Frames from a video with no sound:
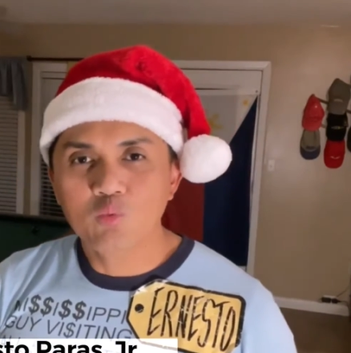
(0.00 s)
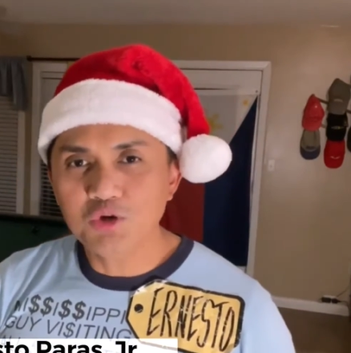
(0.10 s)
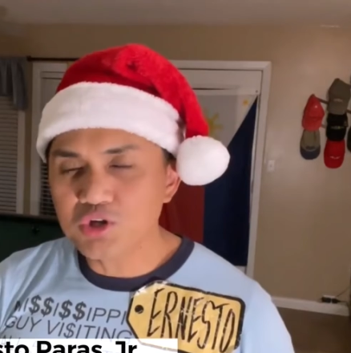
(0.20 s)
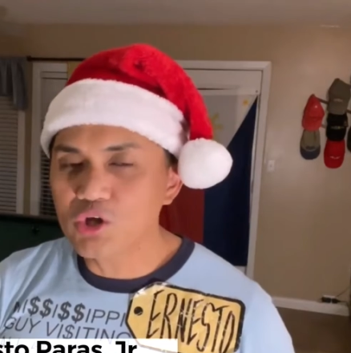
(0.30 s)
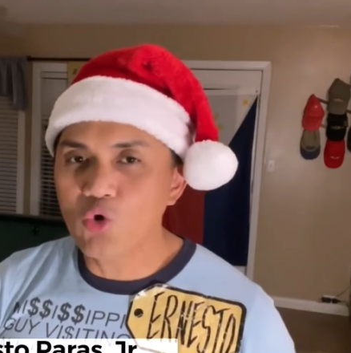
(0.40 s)

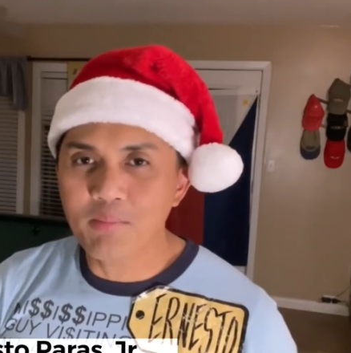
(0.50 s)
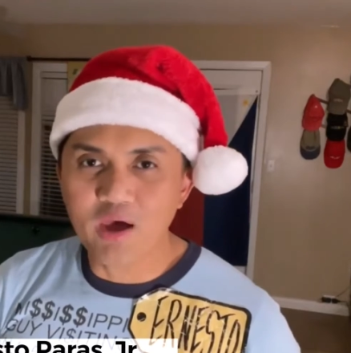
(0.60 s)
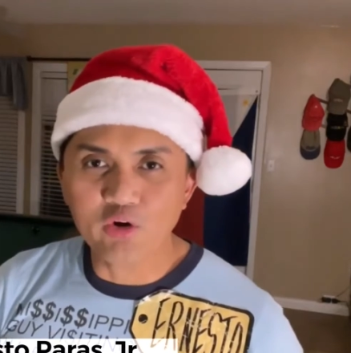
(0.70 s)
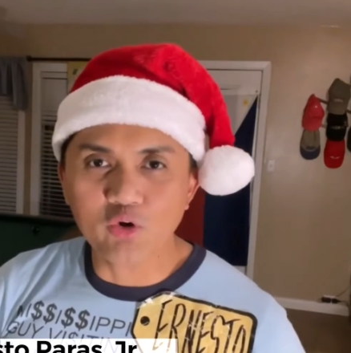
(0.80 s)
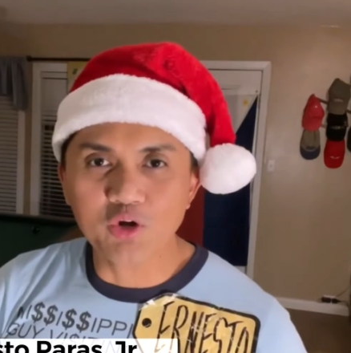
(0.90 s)
wishing you a
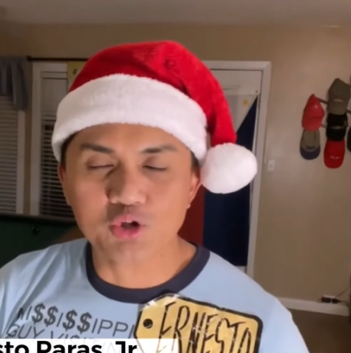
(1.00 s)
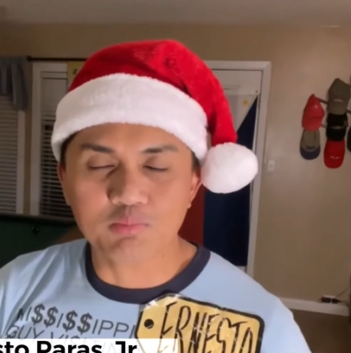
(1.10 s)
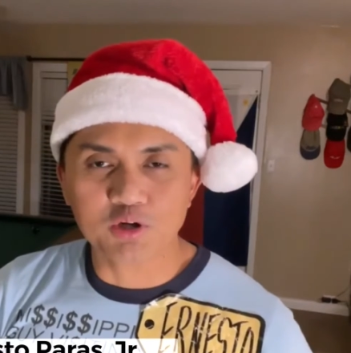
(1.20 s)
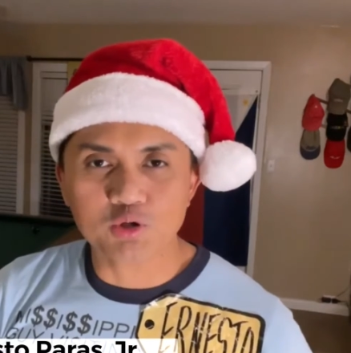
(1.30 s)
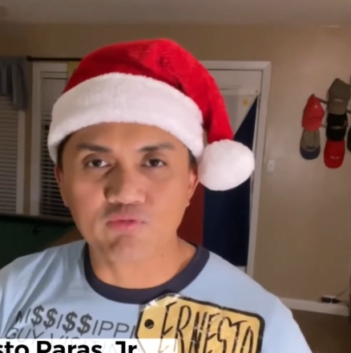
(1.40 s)
Merry
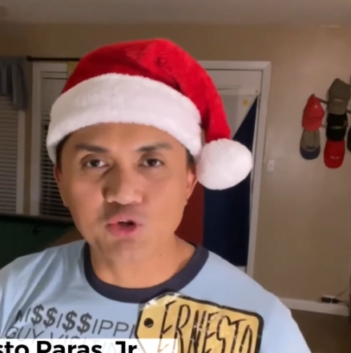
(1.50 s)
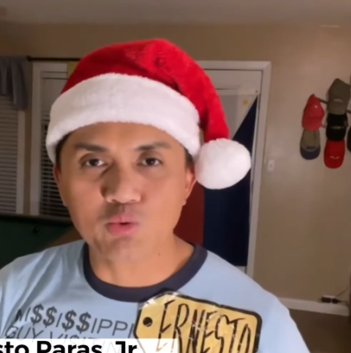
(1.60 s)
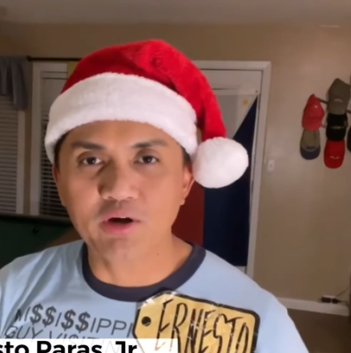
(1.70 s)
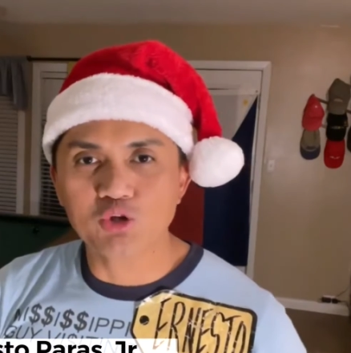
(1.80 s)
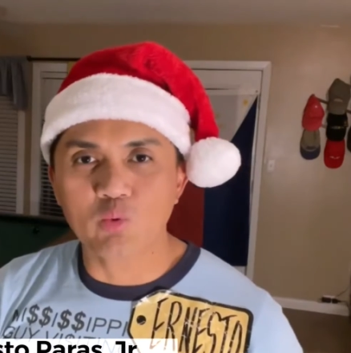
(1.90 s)
Christmas for
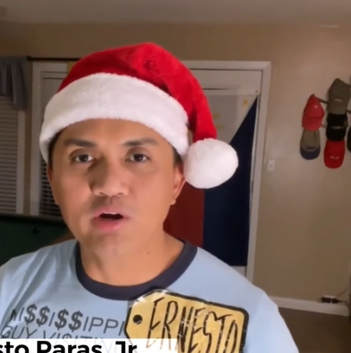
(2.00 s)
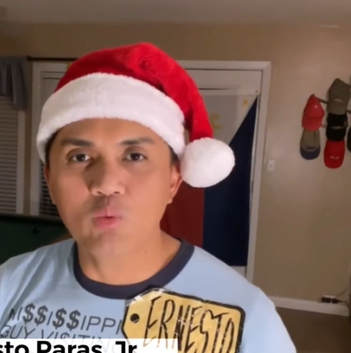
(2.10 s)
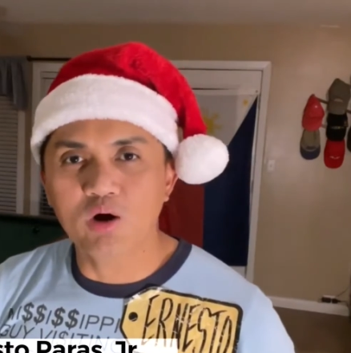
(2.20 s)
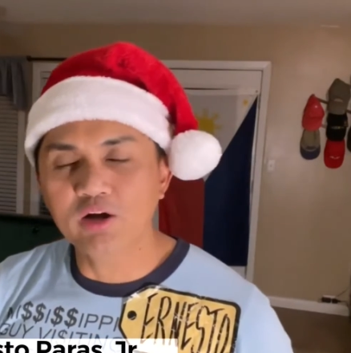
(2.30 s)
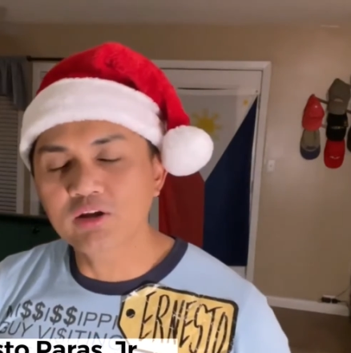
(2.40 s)

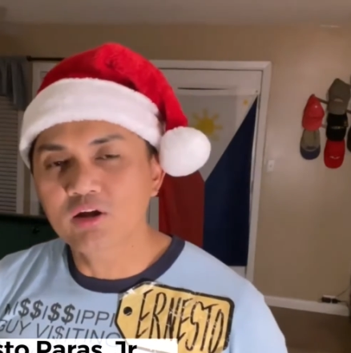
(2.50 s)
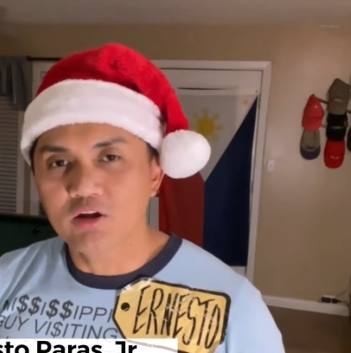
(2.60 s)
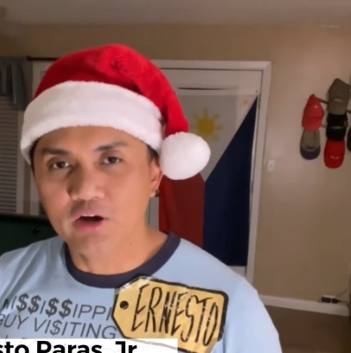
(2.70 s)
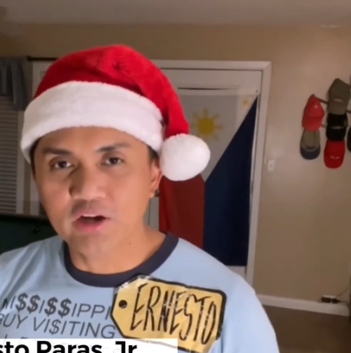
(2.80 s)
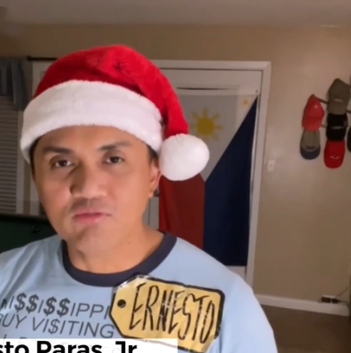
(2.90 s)
2021
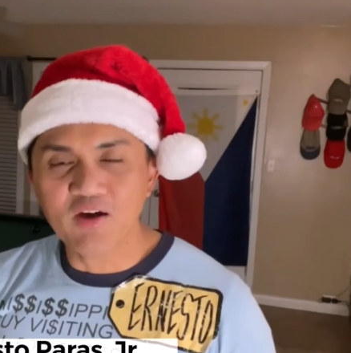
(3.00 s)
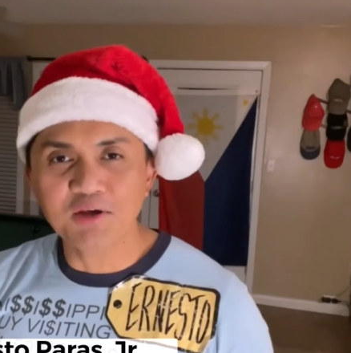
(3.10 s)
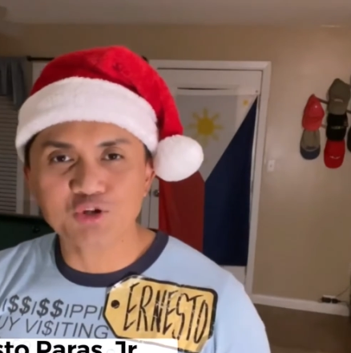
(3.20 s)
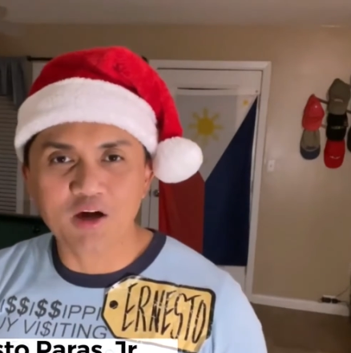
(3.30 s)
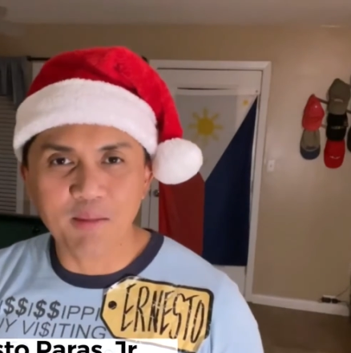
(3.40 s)
and
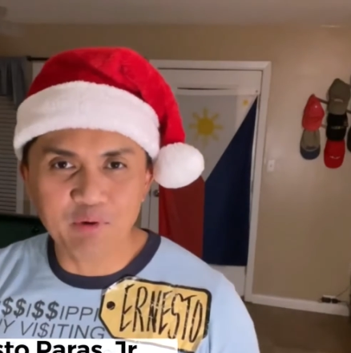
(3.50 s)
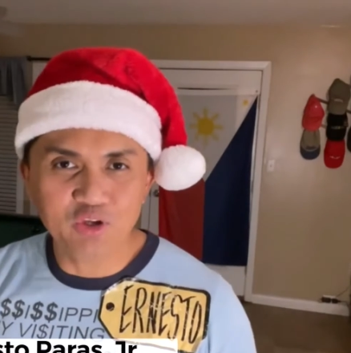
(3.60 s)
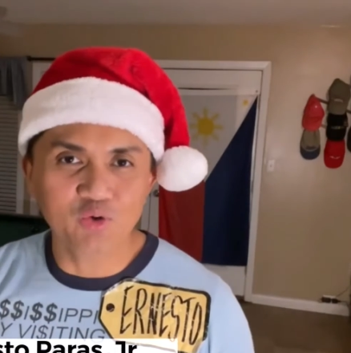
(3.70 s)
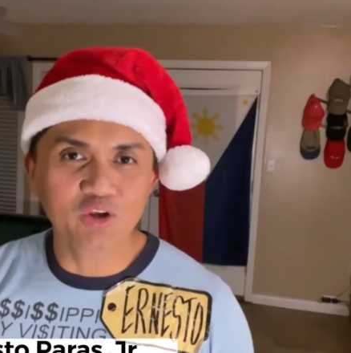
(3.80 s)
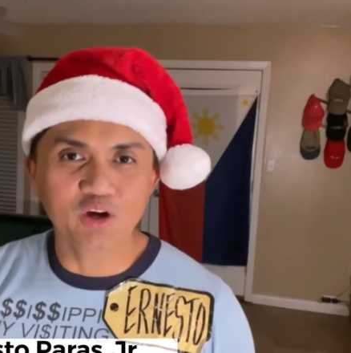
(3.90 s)
advanced Happy
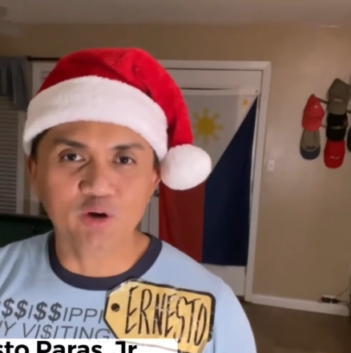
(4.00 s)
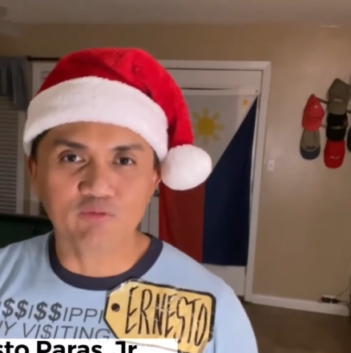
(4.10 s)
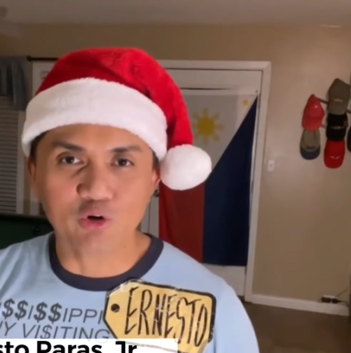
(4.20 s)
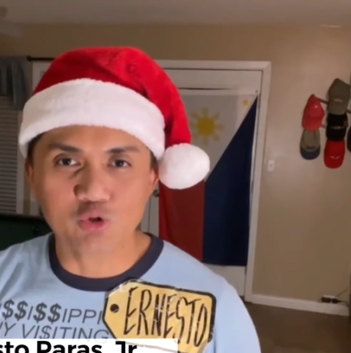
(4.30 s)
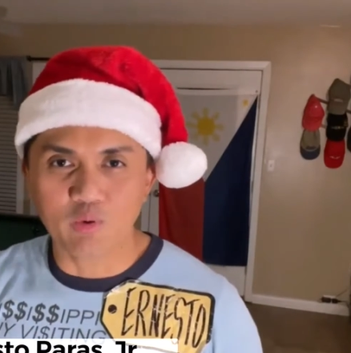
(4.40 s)
New Year
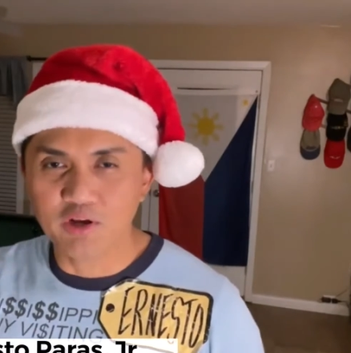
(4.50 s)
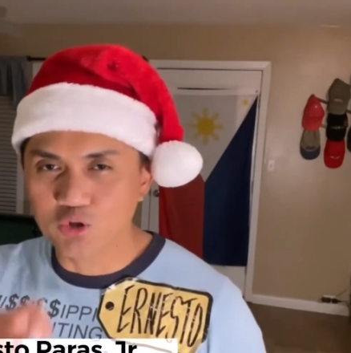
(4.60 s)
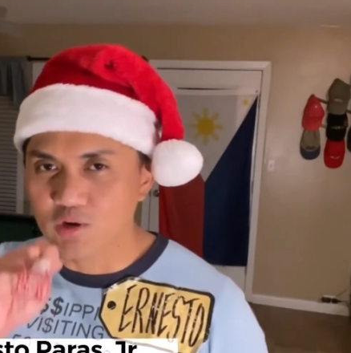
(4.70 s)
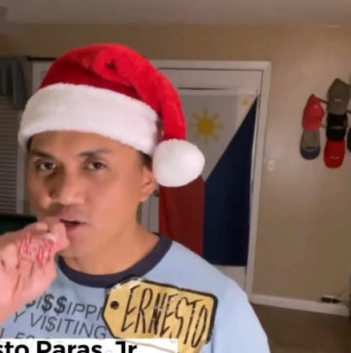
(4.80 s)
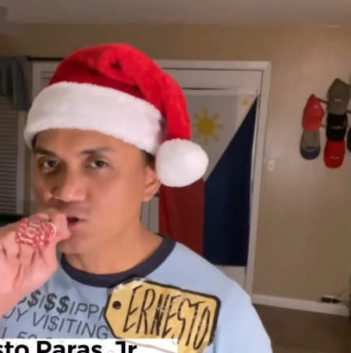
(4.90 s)
for
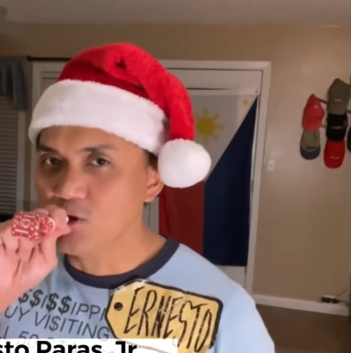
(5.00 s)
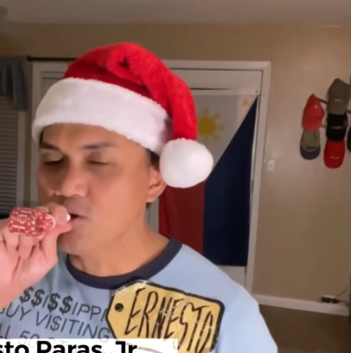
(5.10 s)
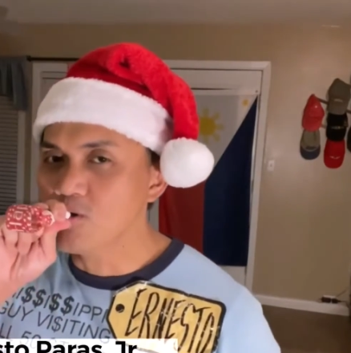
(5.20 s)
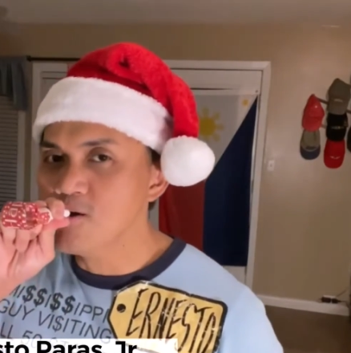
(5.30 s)
2022.